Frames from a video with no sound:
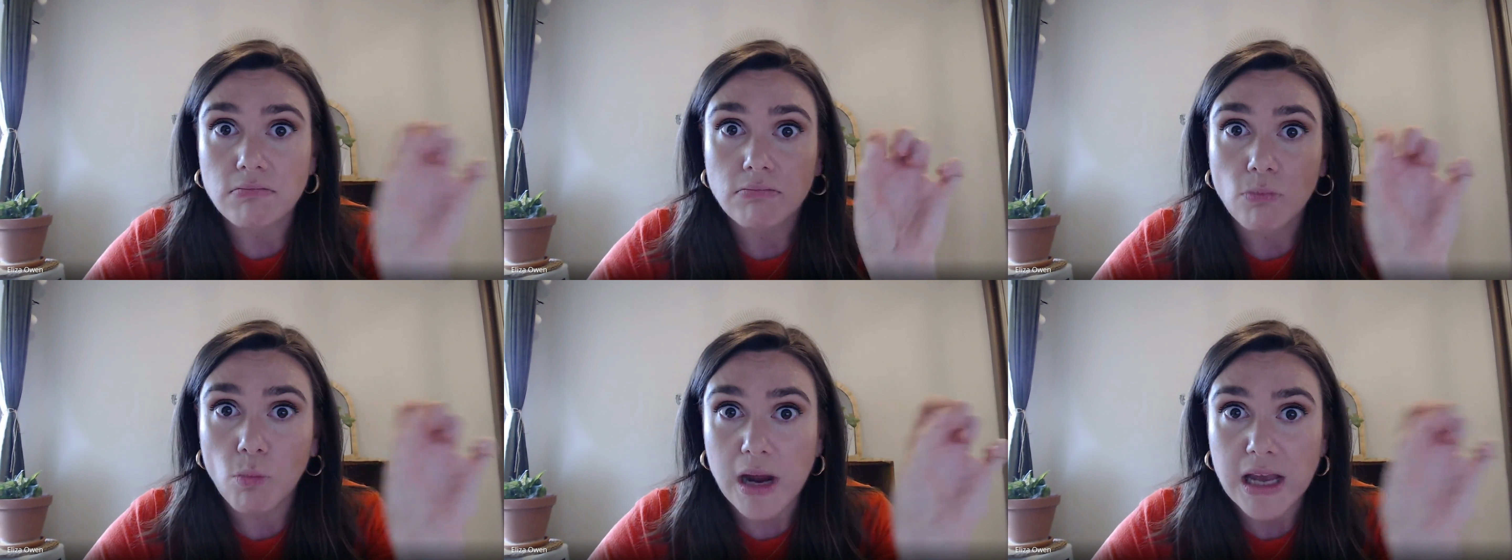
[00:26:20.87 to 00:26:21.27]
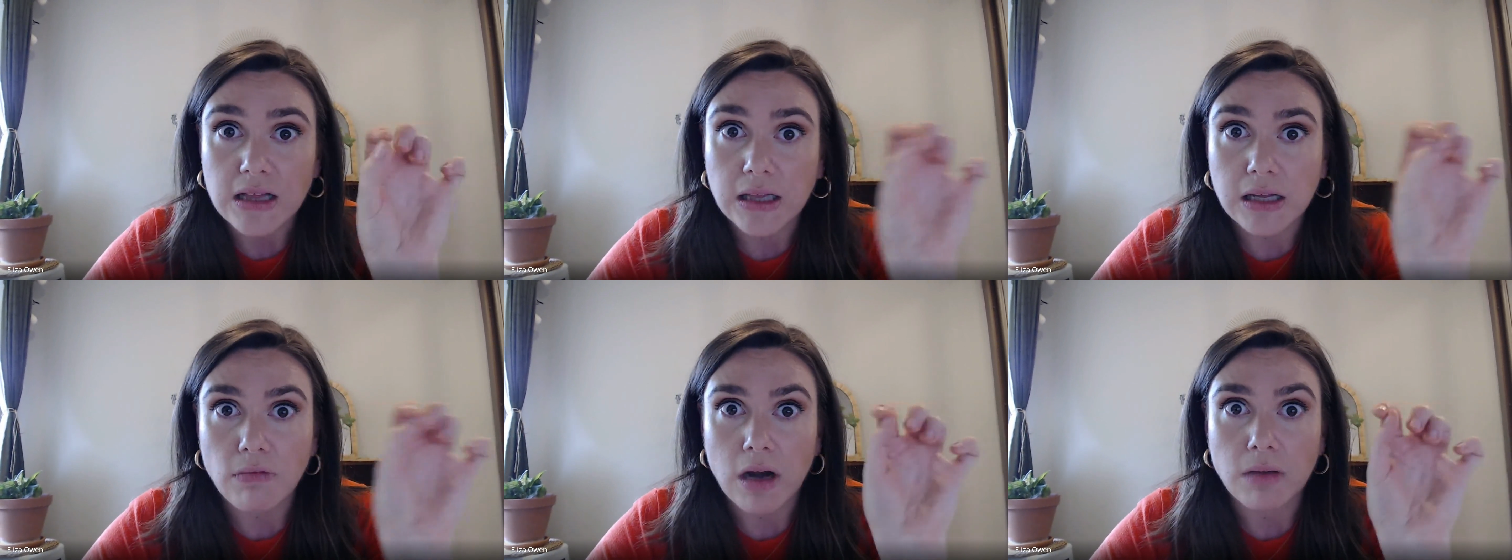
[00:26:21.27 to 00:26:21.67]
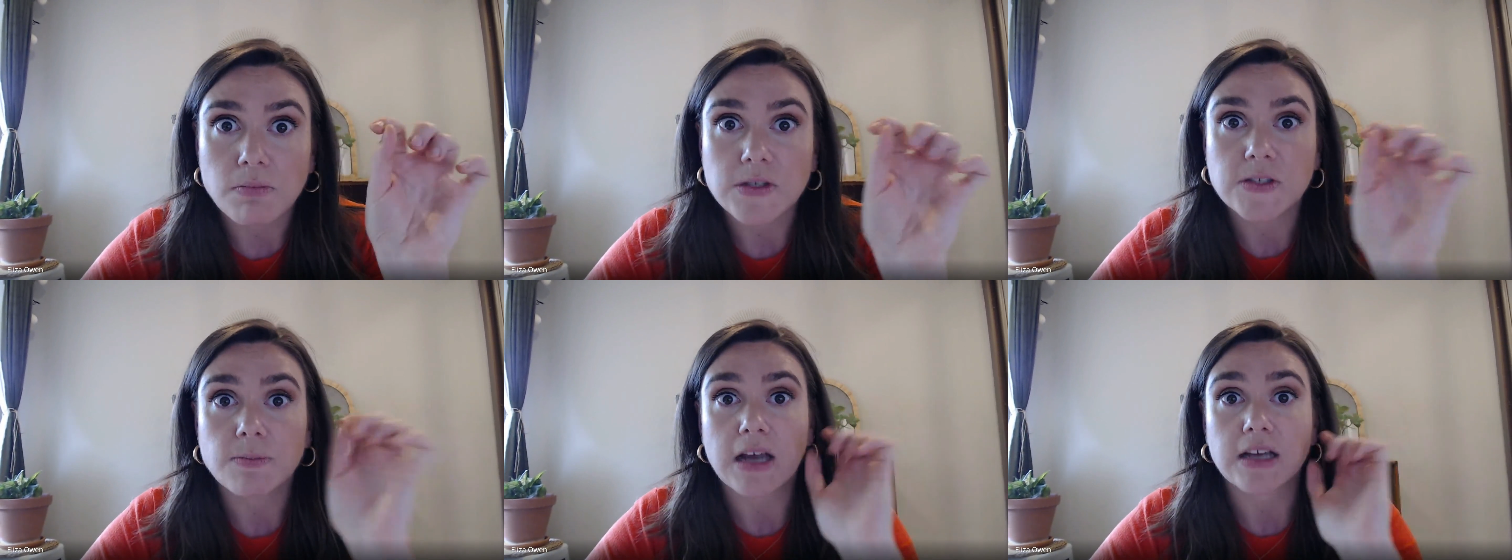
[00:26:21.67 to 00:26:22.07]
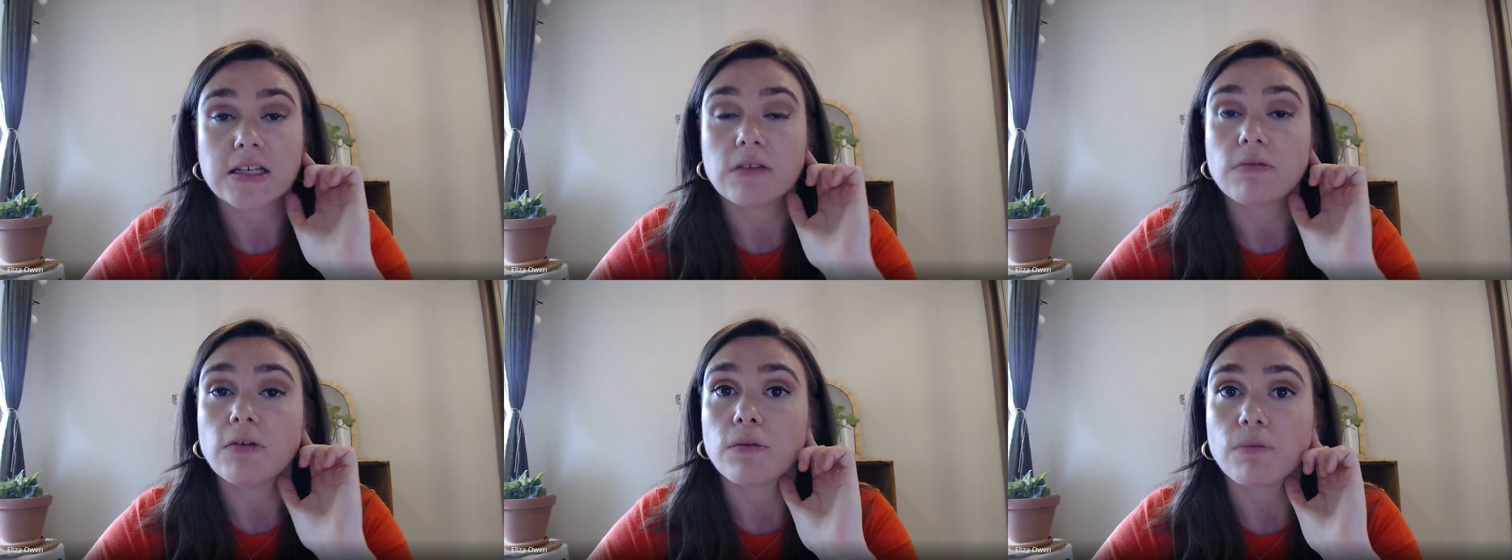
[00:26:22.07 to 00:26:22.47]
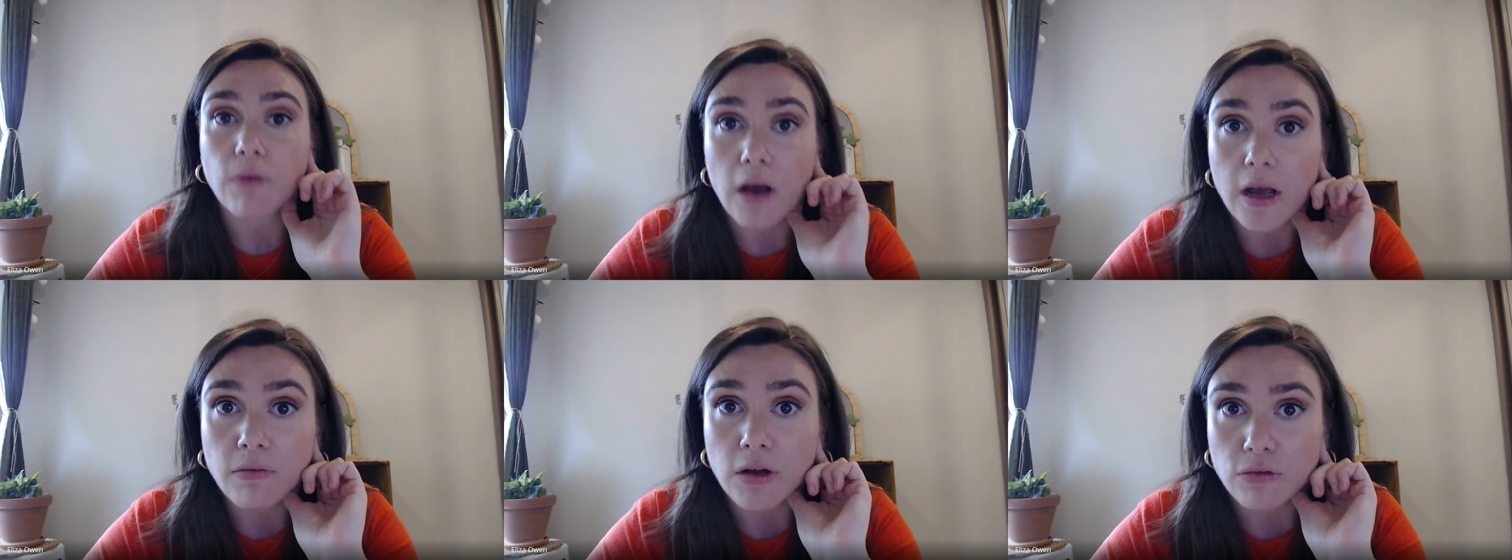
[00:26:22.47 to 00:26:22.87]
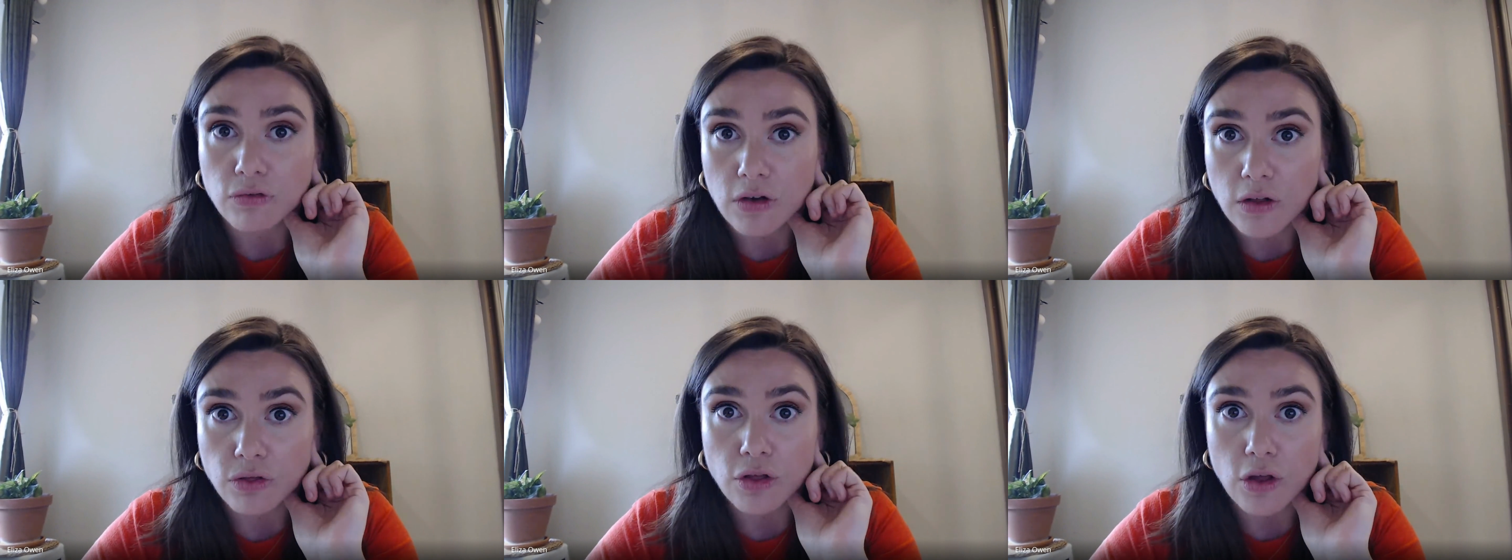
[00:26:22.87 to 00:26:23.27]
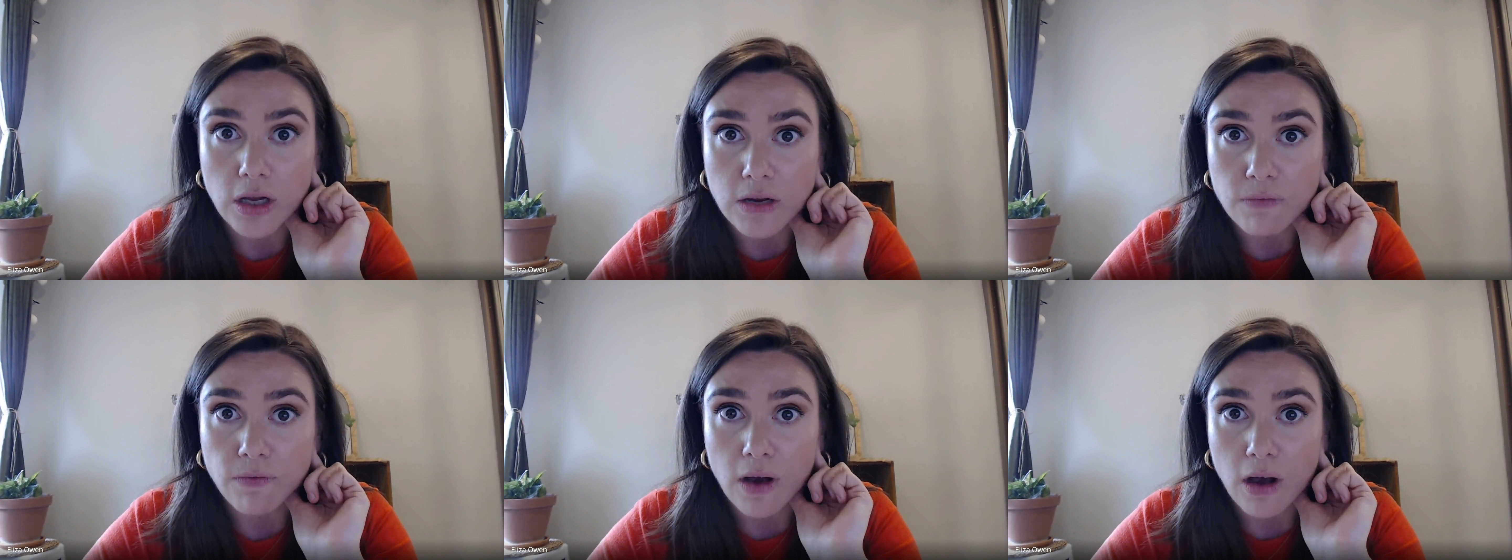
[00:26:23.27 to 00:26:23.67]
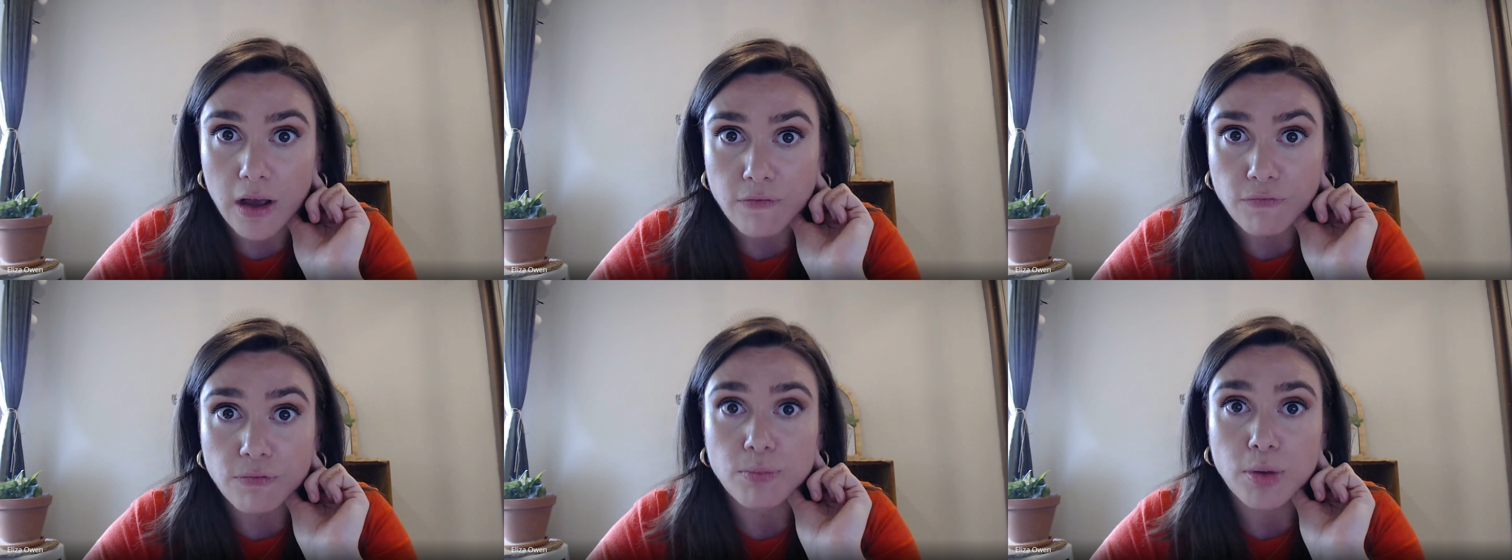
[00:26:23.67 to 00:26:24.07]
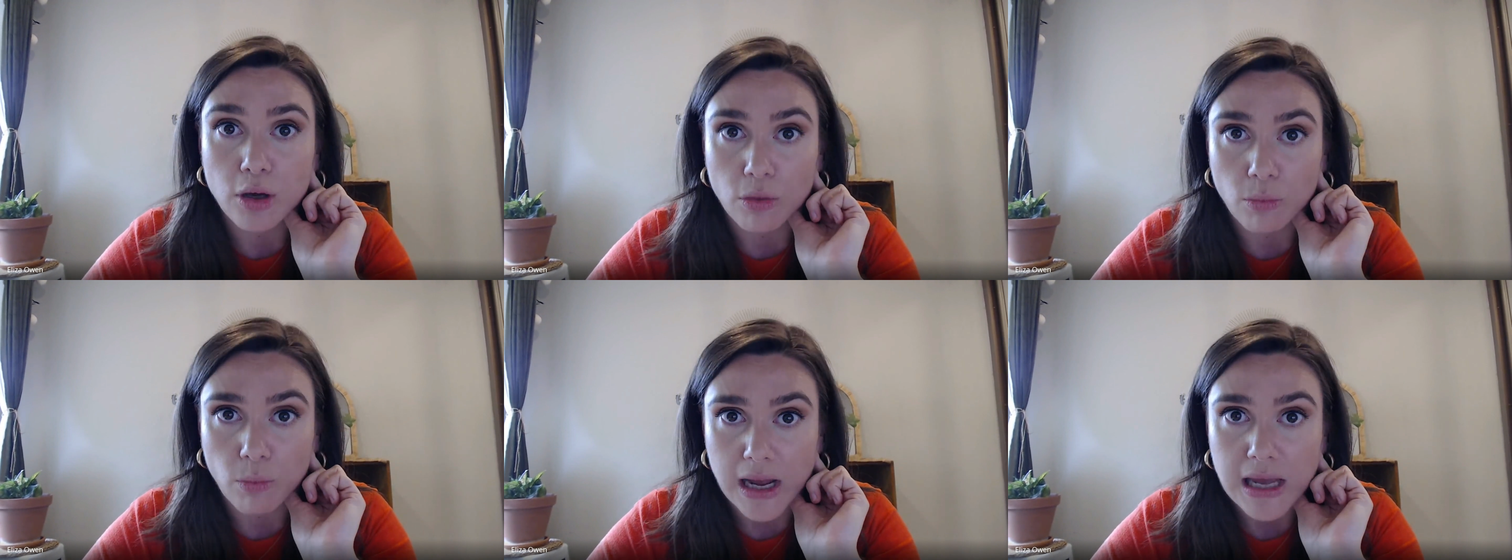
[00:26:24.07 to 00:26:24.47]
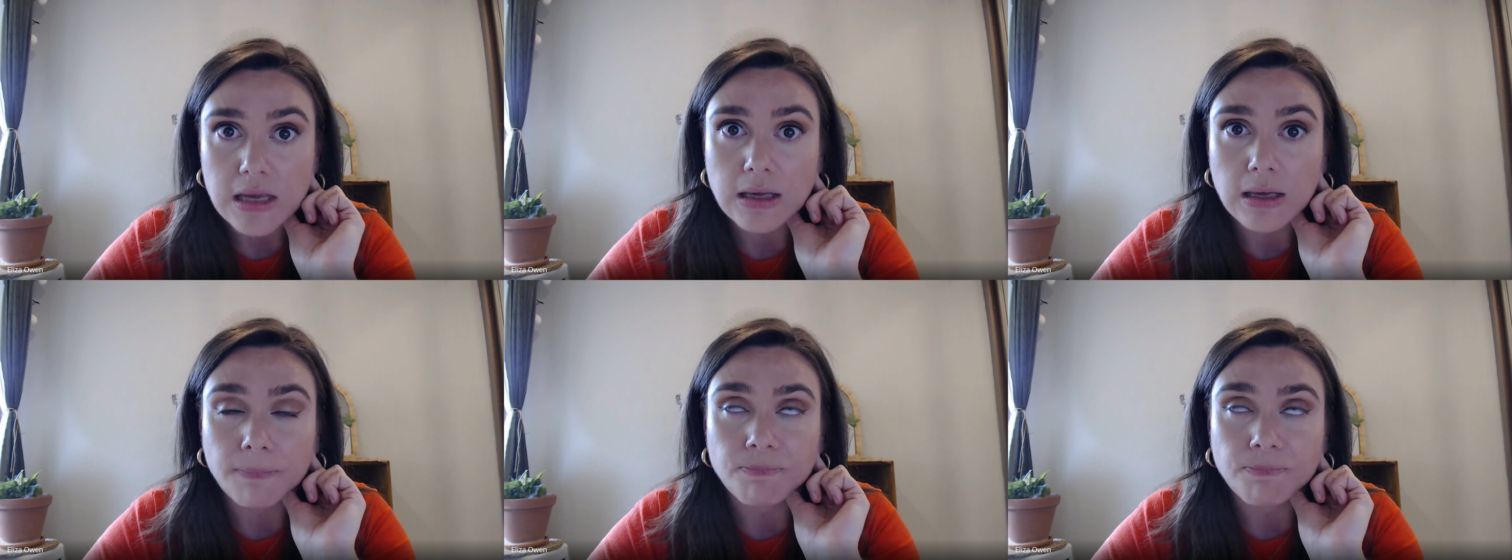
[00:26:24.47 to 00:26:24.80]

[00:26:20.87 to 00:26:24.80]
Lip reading: weekly rent perspective at $535 per week.